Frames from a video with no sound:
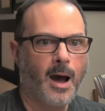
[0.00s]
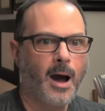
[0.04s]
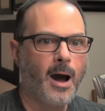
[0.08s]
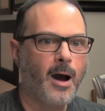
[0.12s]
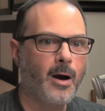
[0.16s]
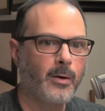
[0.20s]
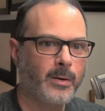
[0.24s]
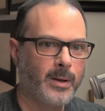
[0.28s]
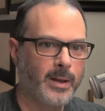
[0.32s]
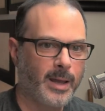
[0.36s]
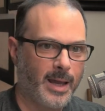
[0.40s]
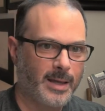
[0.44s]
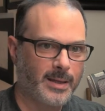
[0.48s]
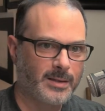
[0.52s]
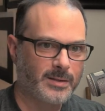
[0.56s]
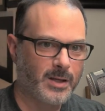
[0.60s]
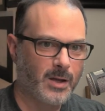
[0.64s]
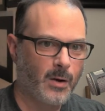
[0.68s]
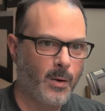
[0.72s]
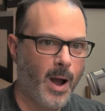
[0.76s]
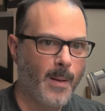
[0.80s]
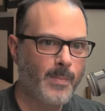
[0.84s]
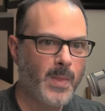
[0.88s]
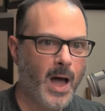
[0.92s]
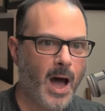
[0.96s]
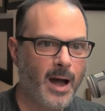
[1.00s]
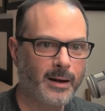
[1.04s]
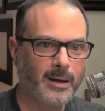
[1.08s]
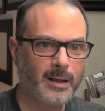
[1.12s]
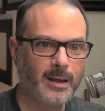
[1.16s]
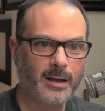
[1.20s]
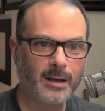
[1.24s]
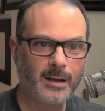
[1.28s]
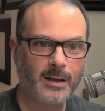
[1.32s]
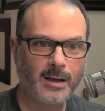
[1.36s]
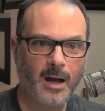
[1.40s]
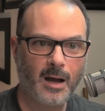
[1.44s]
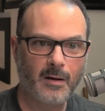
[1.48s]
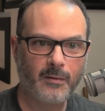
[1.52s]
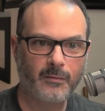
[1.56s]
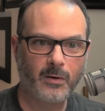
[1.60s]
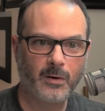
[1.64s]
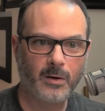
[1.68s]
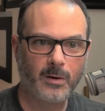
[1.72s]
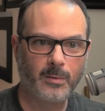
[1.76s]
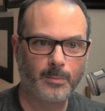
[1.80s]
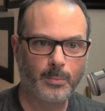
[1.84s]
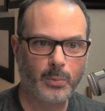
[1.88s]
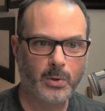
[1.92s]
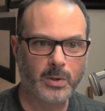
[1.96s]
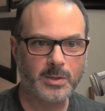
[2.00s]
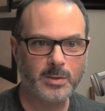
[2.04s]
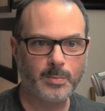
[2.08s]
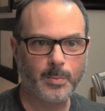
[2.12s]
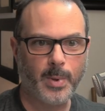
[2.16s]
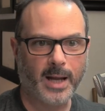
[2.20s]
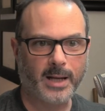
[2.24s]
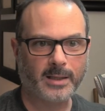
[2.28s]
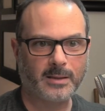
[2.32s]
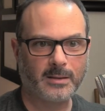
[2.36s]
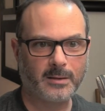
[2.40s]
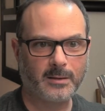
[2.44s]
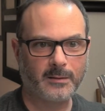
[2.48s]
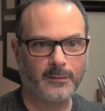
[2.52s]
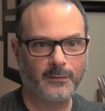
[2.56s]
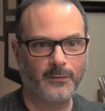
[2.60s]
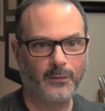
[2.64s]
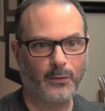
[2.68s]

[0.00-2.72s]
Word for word: Okay, so I'm not going to cover perspective